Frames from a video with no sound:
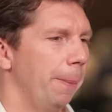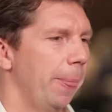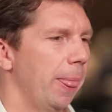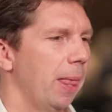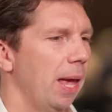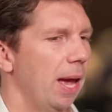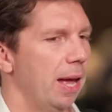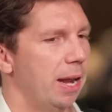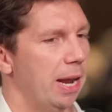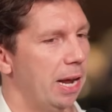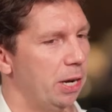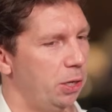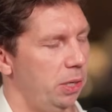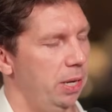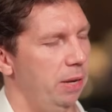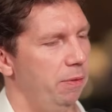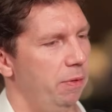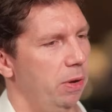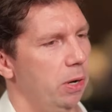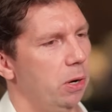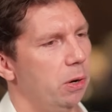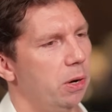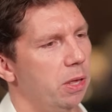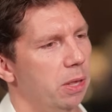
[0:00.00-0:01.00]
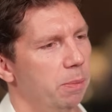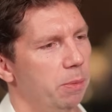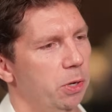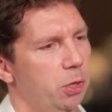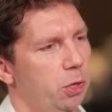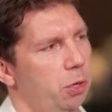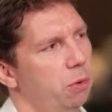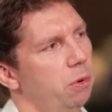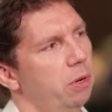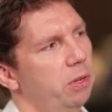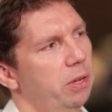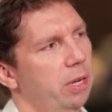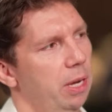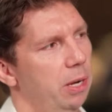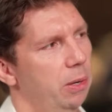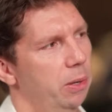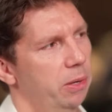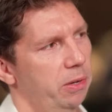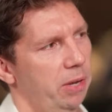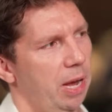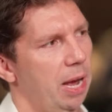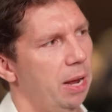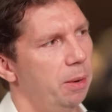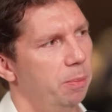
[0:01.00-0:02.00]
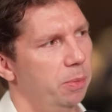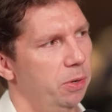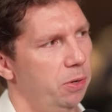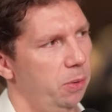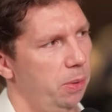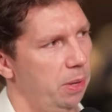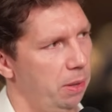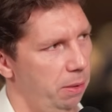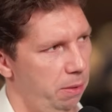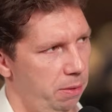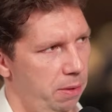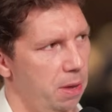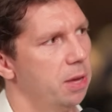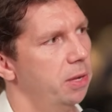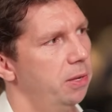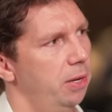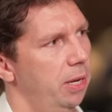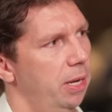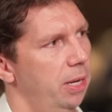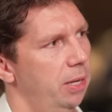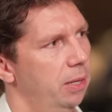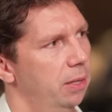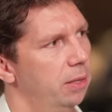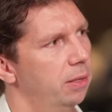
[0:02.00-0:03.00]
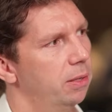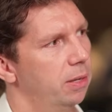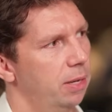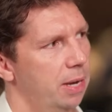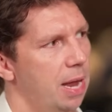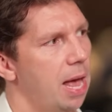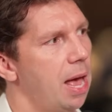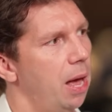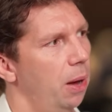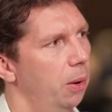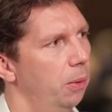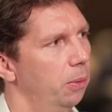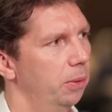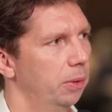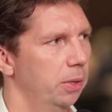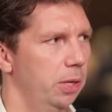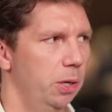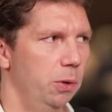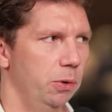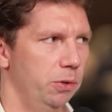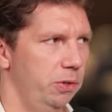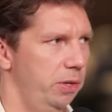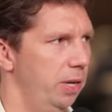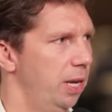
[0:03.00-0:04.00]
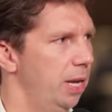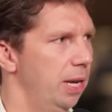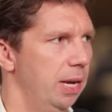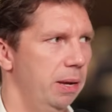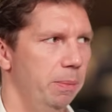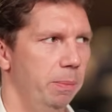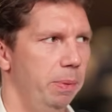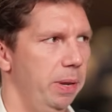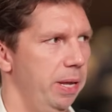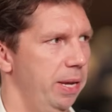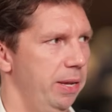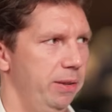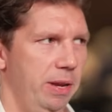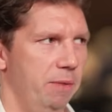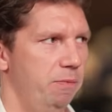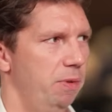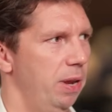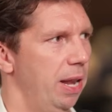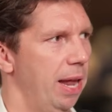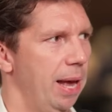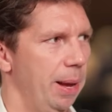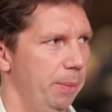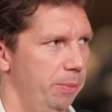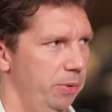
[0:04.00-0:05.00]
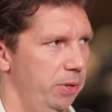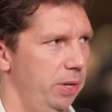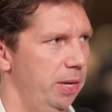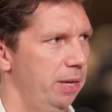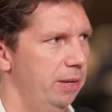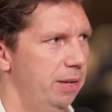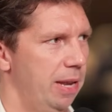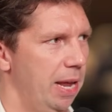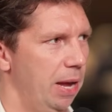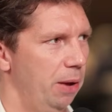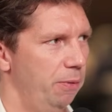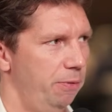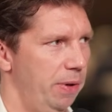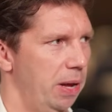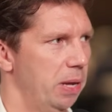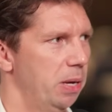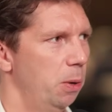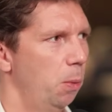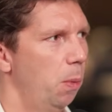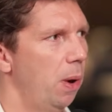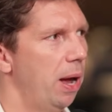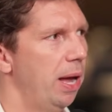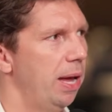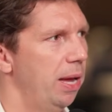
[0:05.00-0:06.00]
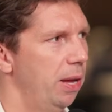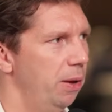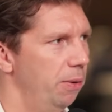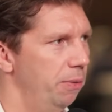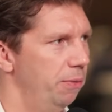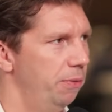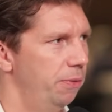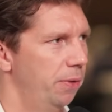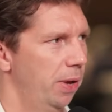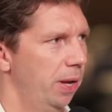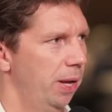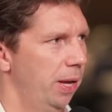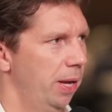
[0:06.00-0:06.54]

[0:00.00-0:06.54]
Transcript: And actually, if you look at the maturity Lewis had between 13 to now, you'll see he completes every lap. So he's now found a way of